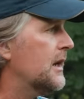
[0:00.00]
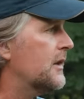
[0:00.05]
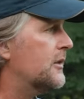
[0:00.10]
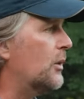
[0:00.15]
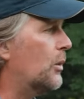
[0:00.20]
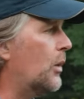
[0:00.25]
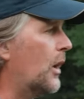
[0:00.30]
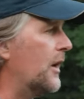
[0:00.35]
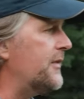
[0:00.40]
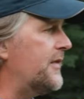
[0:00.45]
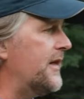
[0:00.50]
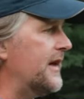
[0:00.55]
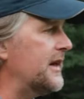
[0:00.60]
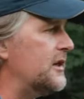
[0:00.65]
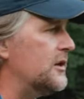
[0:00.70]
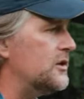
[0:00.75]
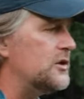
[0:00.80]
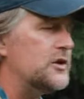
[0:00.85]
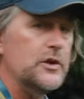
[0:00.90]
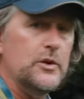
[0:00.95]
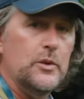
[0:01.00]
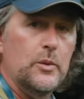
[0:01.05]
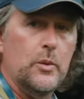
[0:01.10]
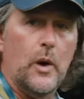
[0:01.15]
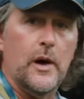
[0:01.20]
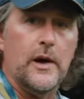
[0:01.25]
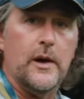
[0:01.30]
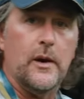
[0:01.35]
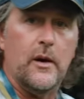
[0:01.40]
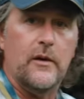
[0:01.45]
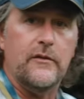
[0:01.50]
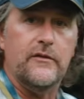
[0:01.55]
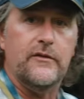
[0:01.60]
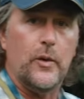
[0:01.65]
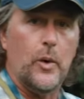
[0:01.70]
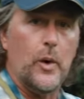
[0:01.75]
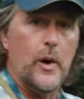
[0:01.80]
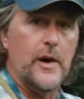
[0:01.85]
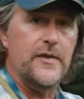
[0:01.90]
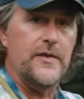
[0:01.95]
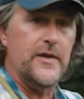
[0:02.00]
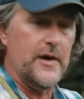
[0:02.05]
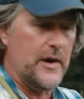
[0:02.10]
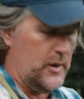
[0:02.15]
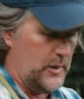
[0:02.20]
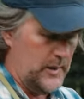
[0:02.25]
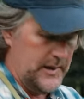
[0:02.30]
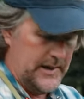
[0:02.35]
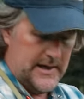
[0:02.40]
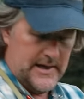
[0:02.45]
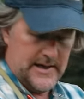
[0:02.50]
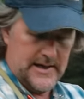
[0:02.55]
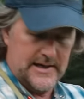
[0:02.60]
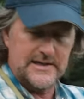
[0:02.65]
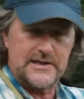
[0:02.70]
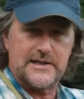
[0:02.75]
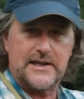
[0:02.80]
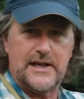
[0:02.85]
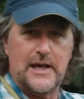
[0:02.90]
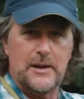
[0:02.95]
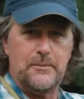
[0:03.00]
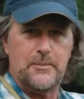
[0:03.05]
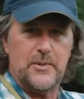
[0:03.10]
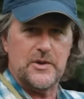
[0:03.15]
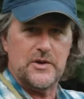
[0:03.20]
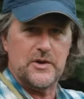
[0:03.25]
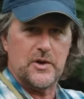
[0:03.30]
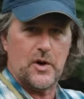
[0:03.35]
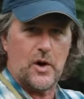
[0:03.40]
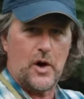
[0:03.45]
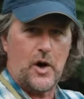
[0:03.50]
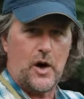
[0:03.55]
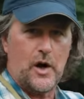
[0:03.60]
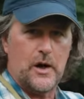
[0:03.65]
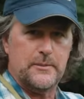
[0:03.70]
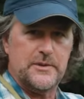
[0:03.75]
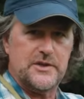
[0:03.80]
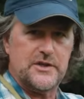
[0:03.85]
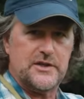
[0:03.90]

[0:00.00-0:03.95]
The one thing you do want to avoid, though, is keeping your arm